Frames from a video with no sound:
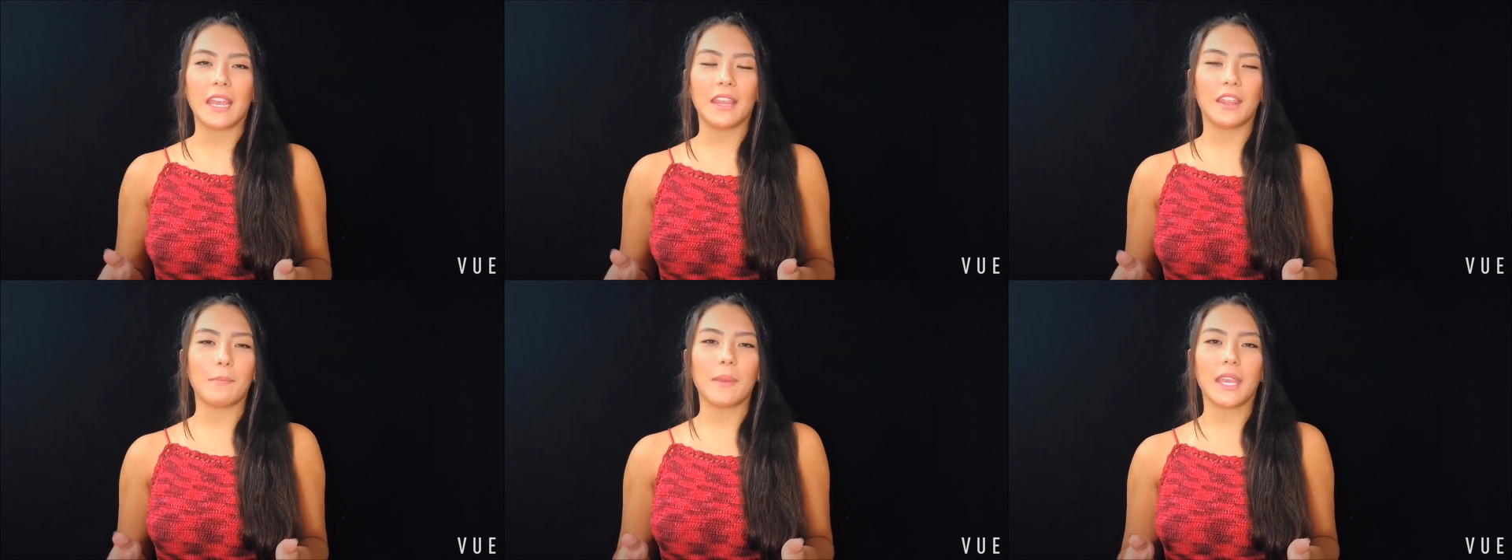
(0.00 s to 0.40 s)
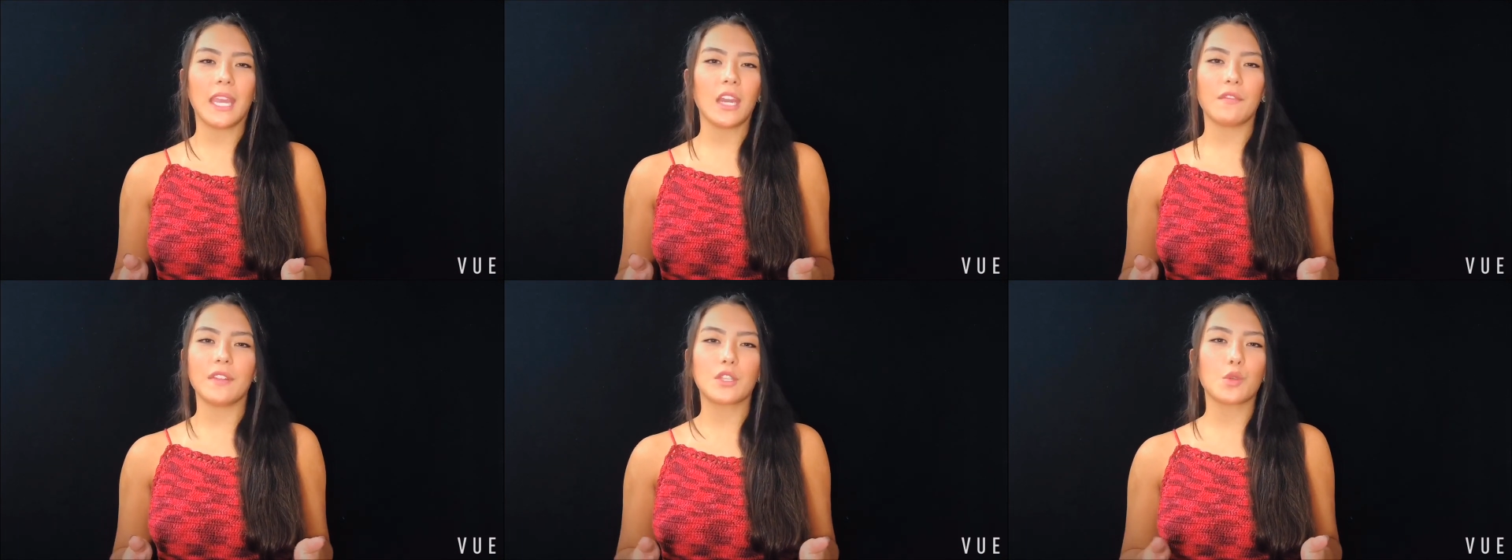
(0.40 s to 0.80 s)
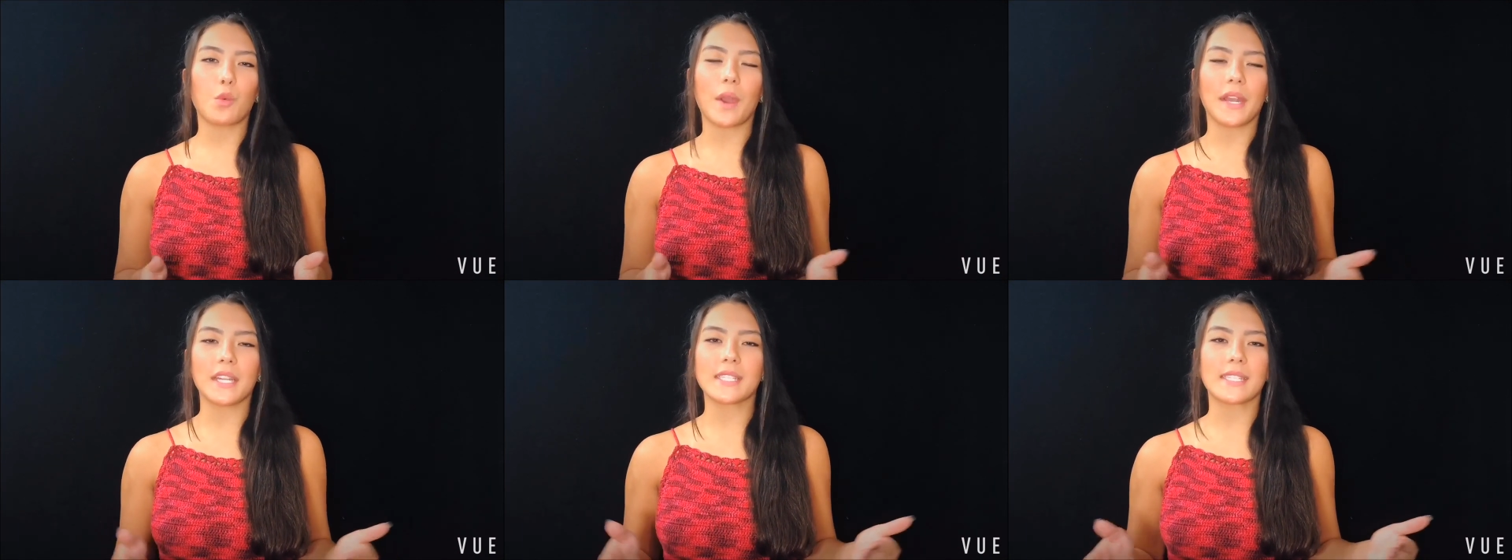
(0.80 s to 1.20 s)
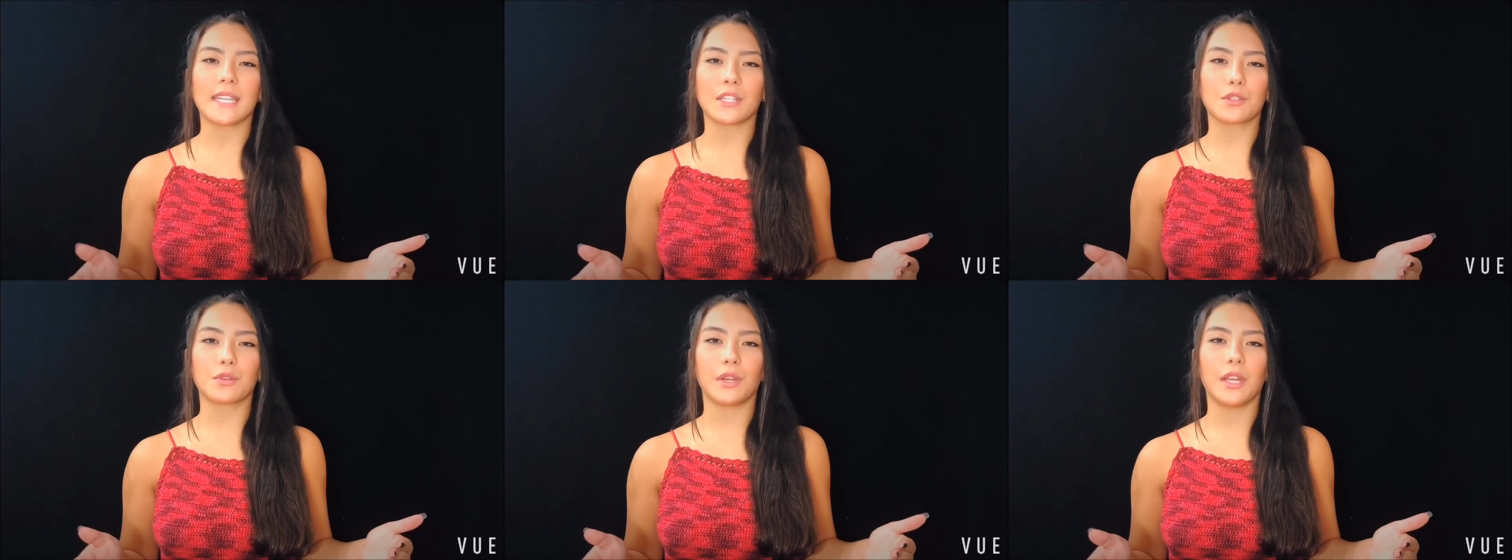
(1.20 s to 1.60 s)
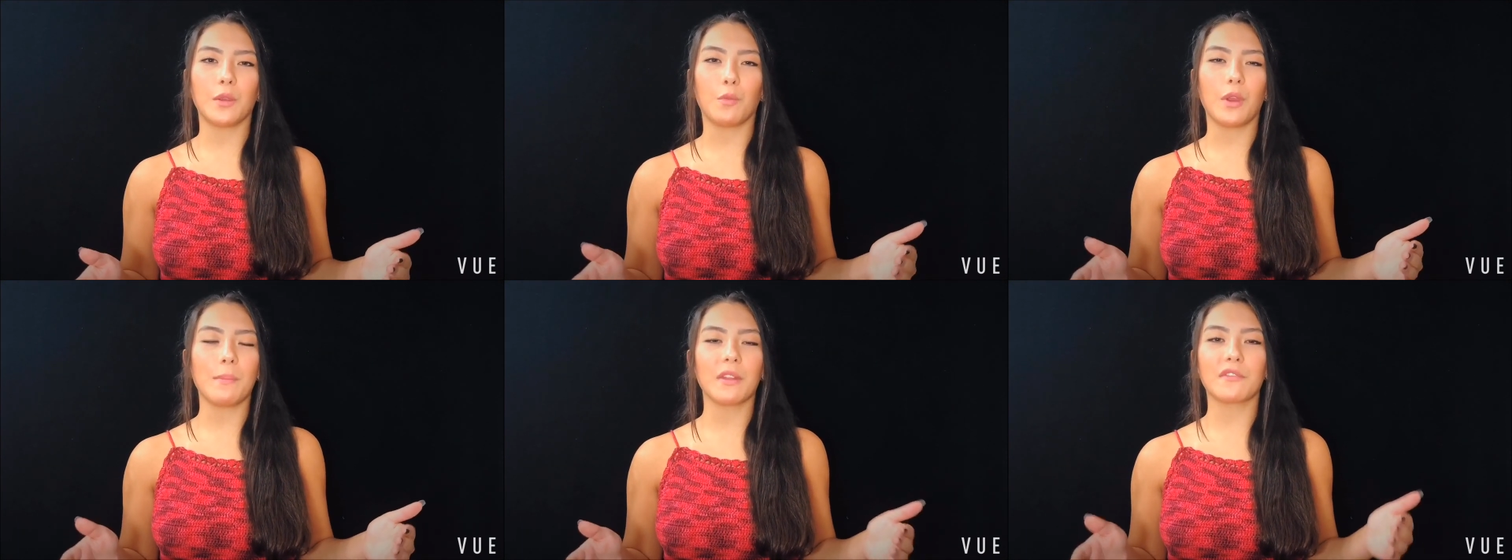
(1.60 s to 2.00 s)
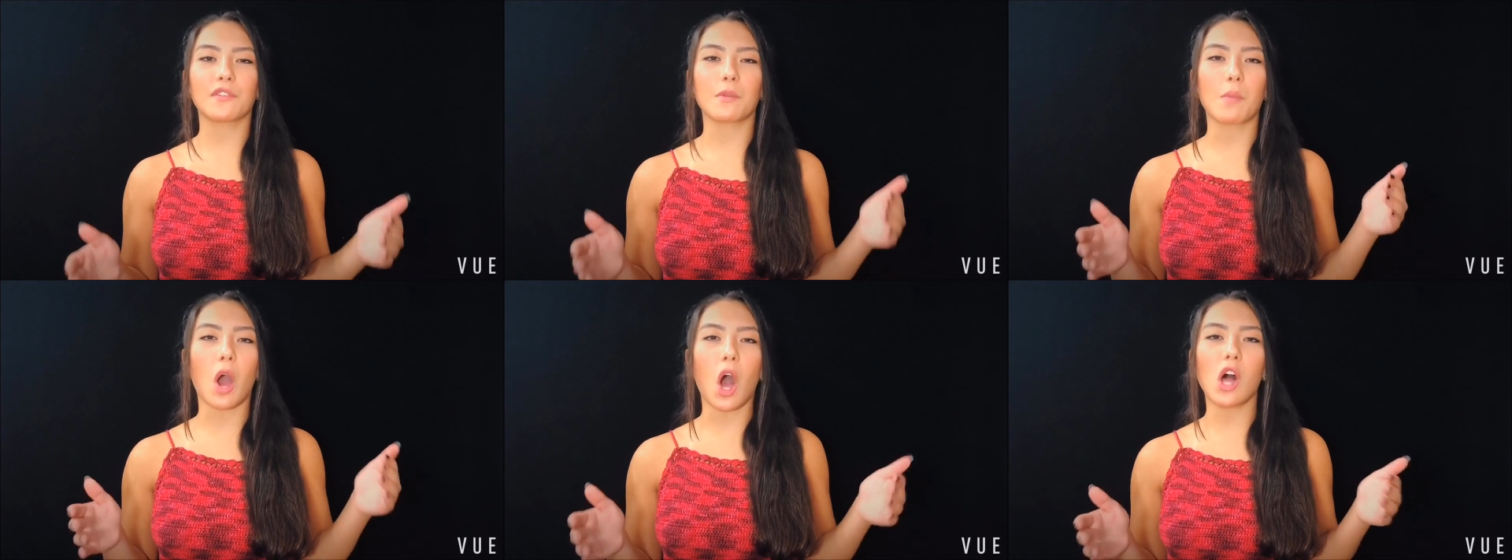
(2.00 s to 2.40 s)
In the beginning of the 20th century, women from